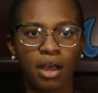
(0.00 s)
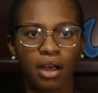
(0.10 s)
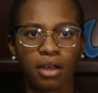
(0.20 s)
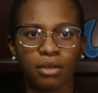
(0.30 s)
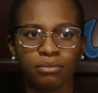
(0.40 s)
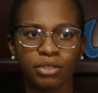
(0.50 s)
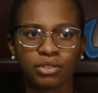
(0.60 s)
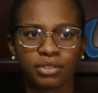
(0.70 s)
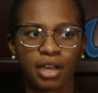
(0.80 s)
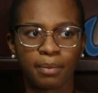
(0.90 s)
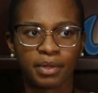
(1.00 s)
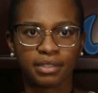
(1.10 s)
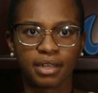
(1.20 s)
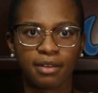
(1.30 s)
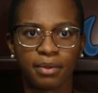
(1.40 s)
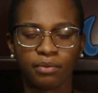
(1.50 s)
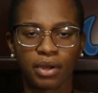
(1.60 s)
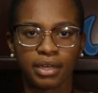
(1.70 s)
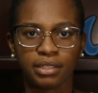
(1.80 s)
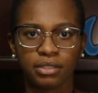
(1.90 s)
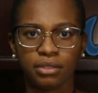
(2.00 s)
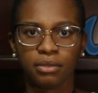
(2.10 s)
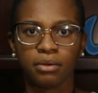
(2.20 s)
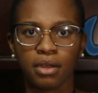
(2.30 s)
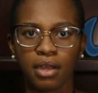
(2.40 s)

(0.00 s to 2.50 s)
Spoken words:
Those are topics that I've been wanting to